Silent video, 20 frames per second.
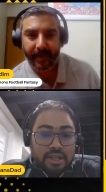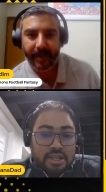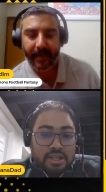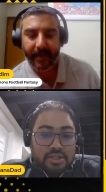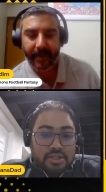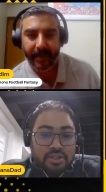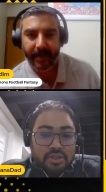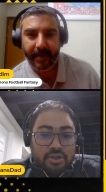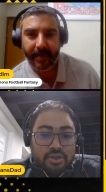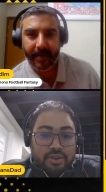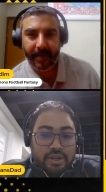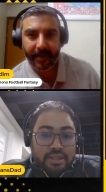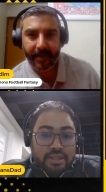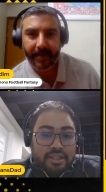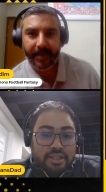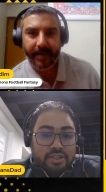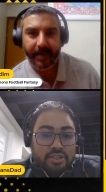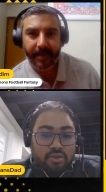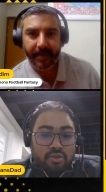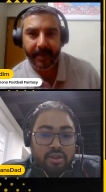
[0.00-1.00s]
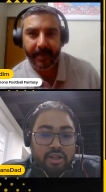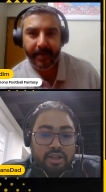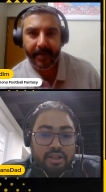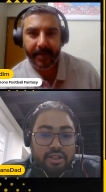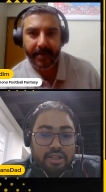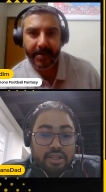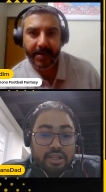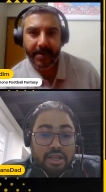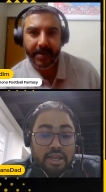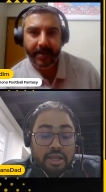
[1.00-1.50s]
Speaker 1: So I think
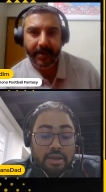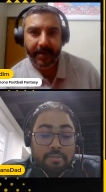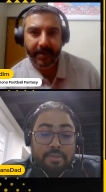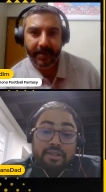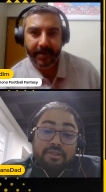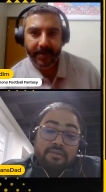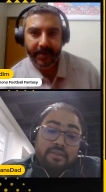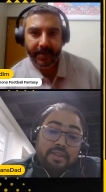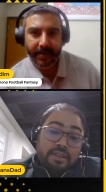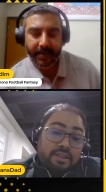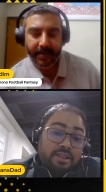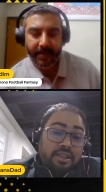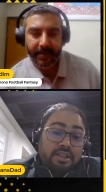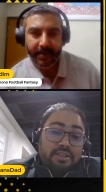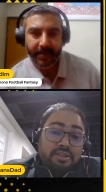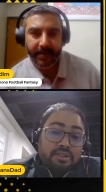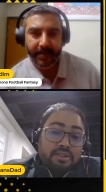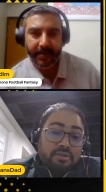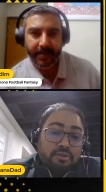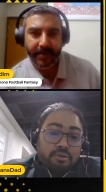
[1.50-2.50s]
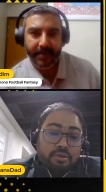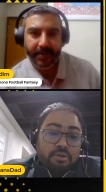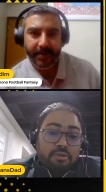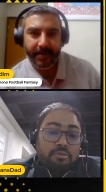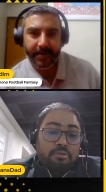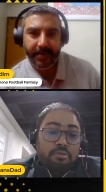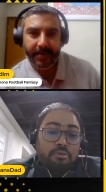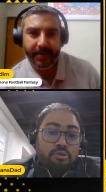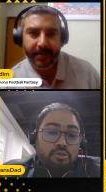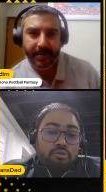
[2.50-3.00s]
Solanke. But the thing is, uh,
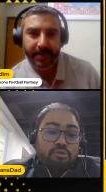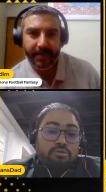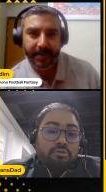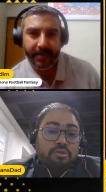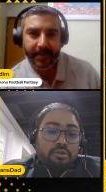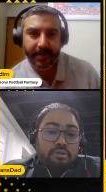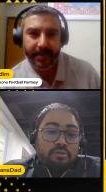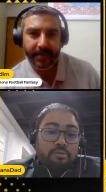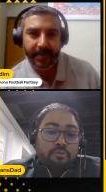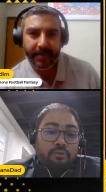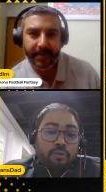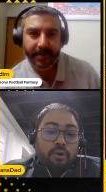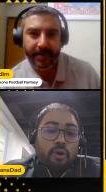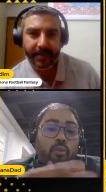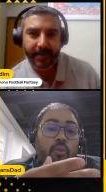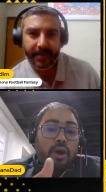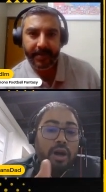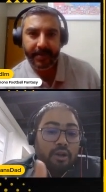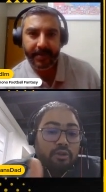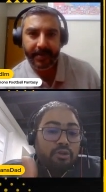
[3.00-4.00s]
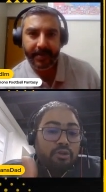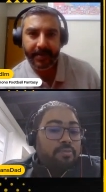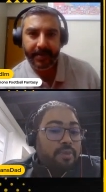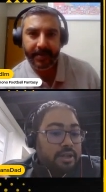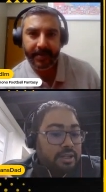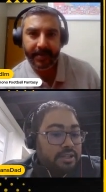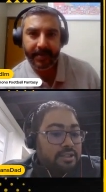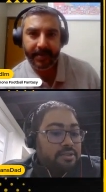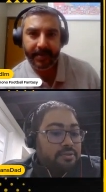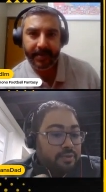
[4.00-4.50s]
to for one week punt
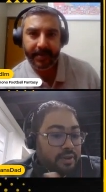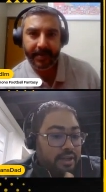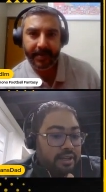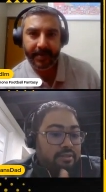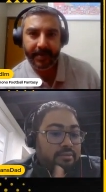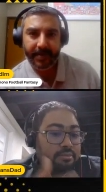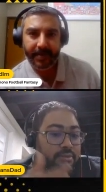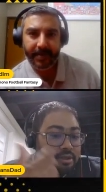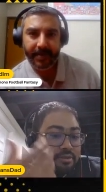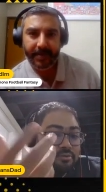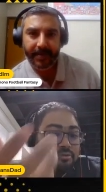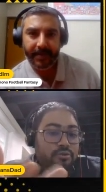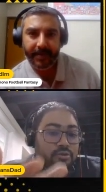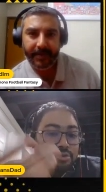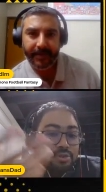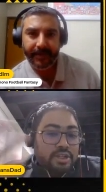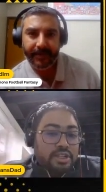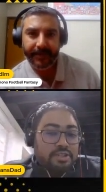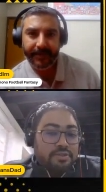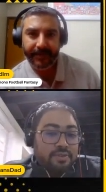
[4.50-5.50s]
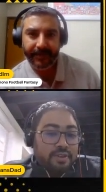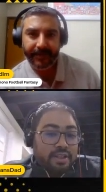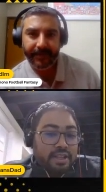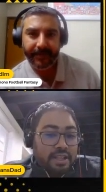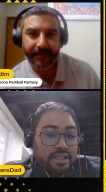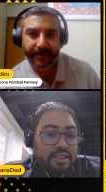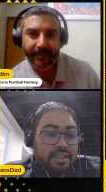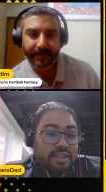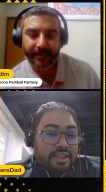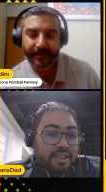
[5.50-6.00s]
it's fine. But to transfer, I
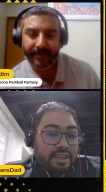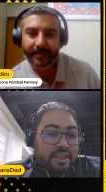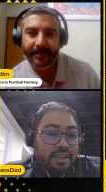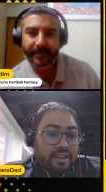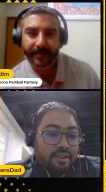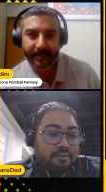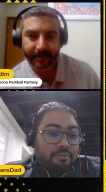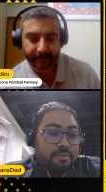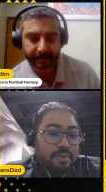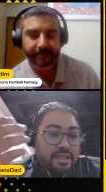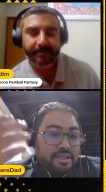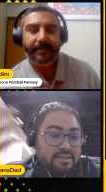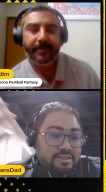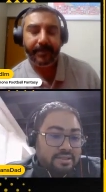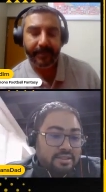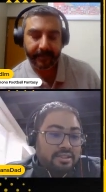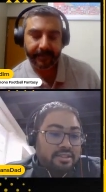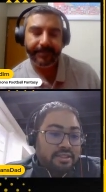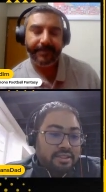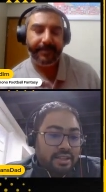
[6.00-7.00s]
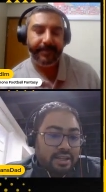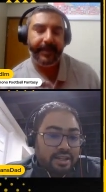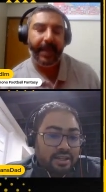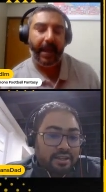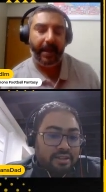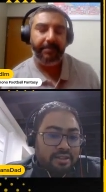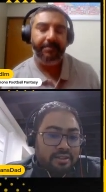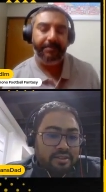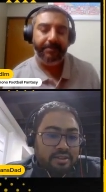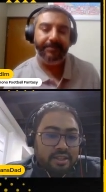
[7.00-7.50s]
think they have Man City
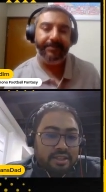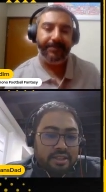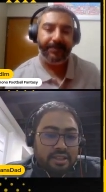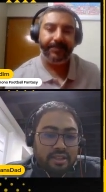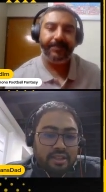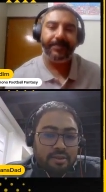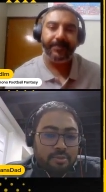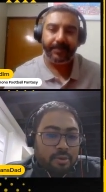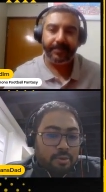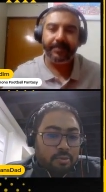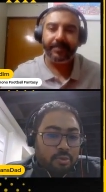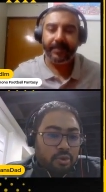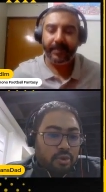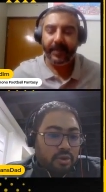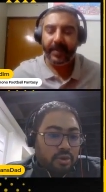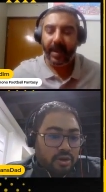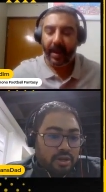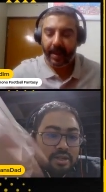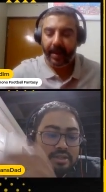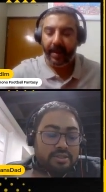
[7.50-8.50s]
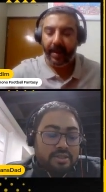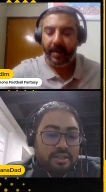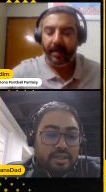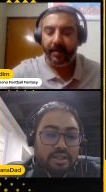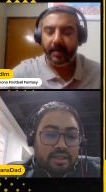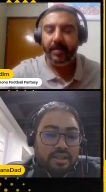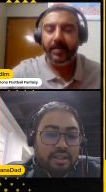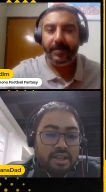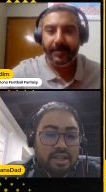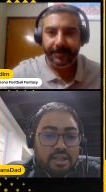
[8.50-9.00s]
and uh, I think Liverpool or
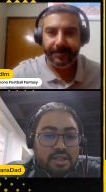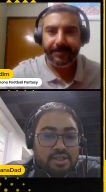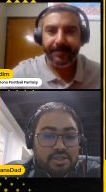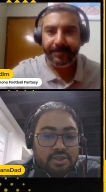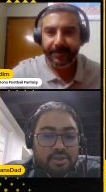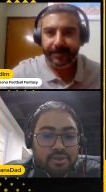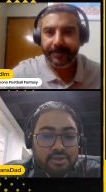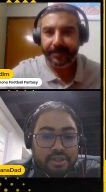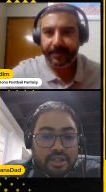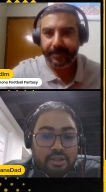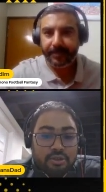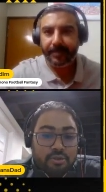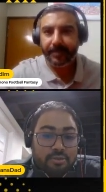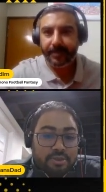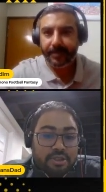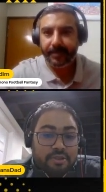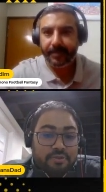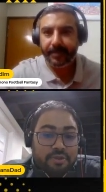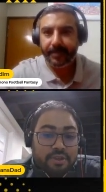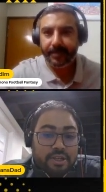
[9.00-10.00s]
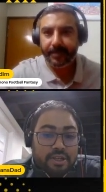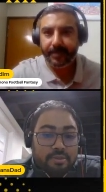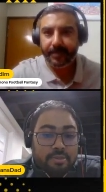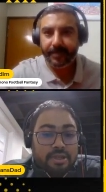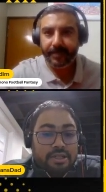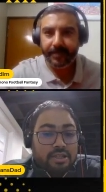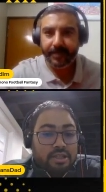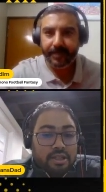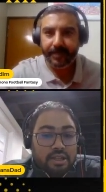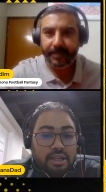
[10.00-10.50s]
Arsenal. So that will be difficult. But
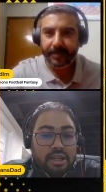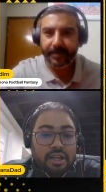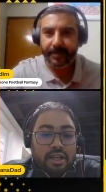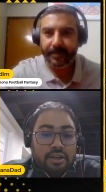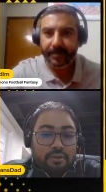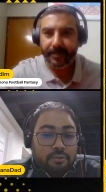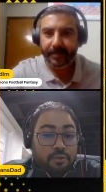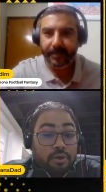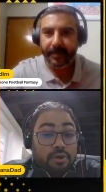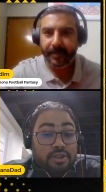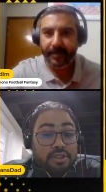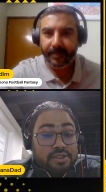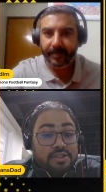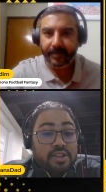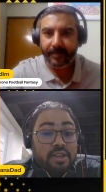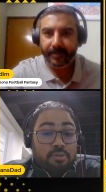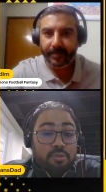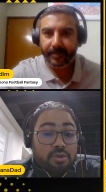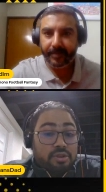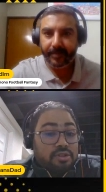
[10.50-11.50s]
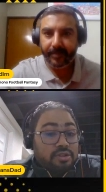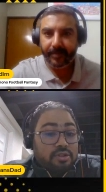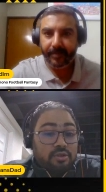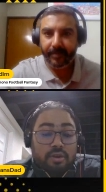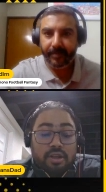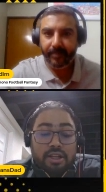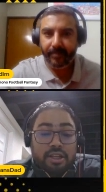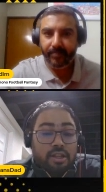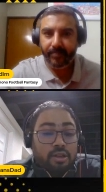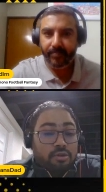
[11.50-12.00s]
uh, for this game week,
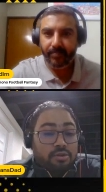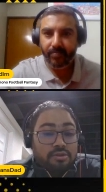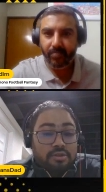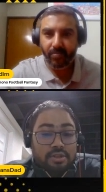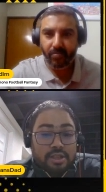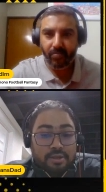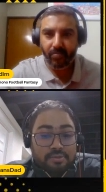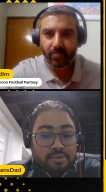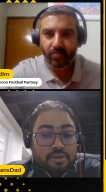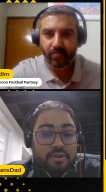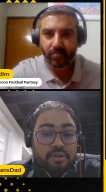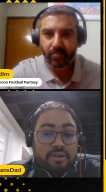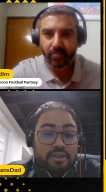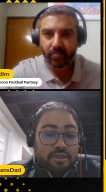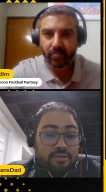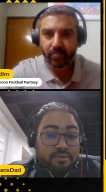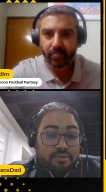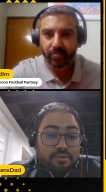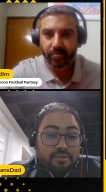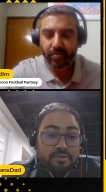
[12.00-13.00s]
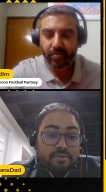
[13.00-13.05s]
Solanke looks absolutely